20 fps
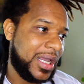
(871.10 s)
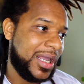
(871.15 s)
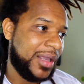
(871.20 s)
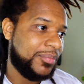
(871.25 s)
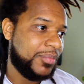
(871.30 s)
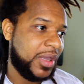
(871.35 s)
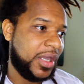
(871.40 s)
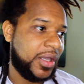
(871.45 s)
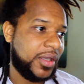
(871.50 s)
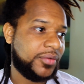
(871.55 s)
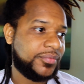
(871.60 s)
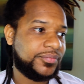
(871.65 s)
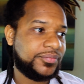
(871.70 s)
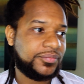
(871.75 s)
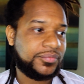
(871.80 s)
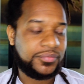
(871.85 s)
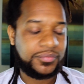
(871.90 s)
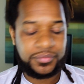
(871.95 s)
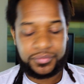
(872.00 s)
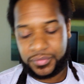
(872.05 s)
Hey
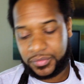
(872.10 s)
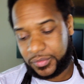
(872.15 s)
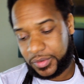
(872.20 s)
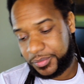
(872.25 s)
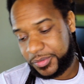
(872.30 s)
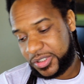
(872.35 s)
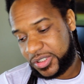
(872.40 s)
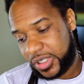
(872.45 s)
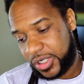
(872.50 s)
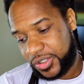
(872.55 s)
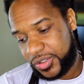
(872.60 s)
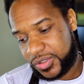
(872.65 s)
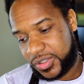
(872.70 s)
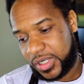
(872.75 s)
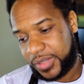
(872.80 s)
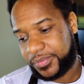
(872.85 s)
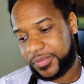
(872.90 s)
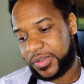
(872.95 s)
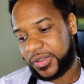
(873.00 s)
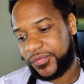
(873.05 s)
man, let me tell you
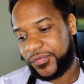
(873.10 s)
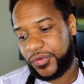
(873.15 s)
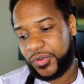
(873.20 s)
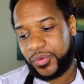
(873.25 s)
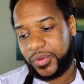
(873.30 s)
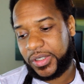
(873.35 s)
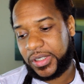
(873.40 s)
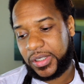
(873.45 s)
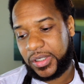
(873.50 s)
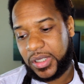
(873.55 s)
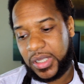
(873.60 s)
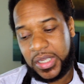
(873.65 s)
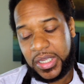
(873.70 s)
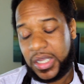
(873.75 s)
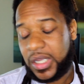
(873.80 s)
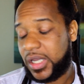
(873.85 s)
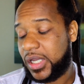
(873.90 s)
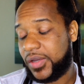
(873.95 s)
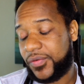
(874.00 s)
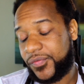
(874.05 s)
something.
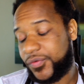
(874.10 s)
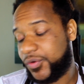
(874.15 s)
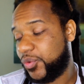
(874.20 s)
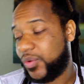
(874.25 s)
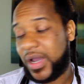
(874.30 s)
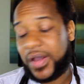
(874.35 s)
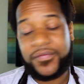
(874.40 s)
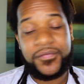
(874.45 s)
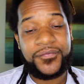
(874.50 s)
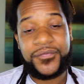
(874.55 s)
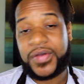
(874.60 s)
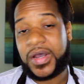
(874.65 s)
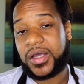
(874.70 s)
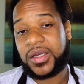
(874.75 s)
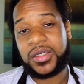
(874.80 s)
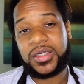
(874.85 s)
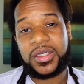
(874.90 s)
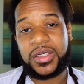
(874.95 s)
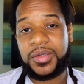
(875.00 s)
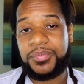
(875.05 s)
If you haven't
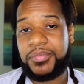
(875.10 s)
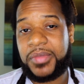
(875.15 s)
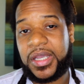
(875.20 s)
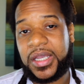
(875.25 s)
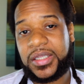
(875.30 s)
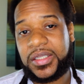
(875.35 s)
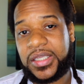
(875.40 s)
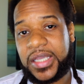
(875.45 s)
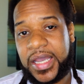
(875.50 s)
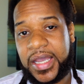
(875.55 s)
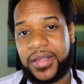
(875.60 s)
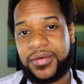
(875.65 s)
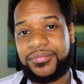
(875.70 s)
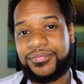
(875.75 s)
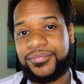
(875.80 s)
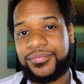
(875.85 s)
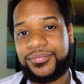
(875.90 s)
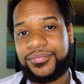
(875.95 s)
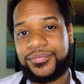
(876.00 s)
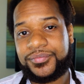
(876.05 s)
found a good man yet,
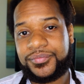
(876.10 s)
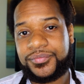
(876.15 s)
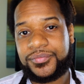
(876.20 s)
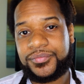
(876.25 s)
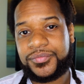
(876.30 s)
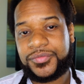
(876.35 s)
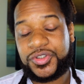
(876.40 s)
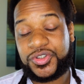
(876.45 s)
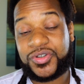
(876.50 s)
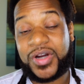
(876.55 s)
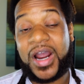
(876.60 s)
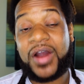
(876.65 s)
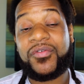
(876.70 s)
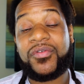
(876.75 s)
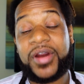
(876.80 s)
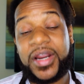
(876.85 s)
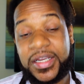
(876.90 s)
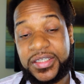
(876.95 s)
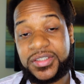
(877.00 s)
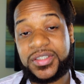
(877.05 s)
try
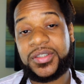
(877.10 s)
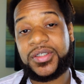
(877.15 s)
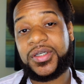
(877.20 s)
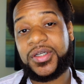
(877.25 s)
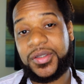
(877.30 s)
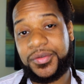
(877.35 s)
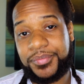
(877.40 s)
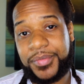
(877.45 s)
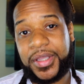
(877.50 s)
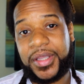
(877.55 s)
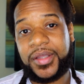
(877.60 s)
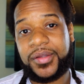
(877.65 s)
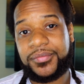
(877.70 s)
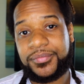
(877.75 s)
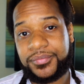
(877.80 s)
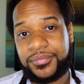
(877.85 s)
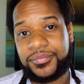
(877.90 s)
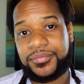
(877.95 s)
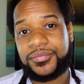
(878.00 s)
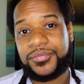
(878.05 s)
raising a good man.
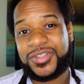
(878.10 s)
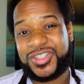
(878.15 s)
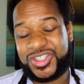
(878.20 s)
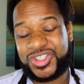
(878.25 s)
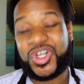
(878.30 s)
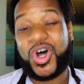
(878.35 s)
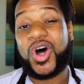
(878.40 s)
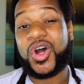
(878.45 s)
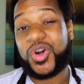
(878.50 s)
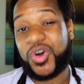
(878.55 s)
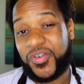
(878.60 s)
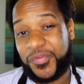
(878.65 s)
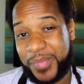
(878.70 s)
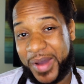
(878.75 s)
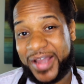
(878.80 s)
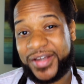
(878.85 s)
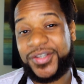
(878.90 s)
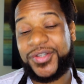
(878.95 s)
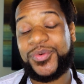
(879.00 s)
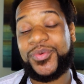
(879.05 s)
Start off
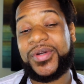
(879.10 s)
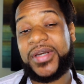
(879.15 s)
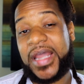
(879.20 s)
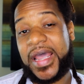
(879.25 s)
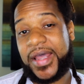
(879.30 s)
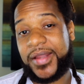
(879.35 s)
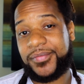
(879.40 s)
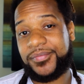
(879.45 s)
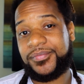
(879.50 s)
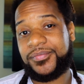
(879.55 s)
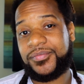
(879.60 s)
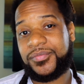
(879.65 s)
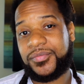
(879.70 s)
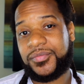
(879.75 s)
by doing that.